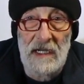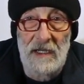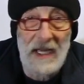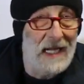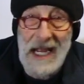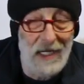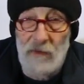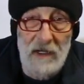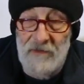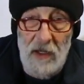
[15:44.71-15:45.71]
They can't get
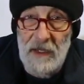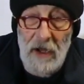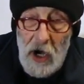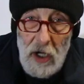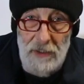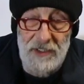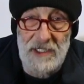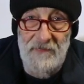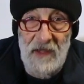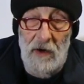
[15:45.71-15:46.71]
rid of all the
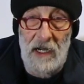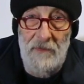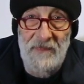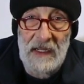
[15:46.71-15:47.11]
alts, all right?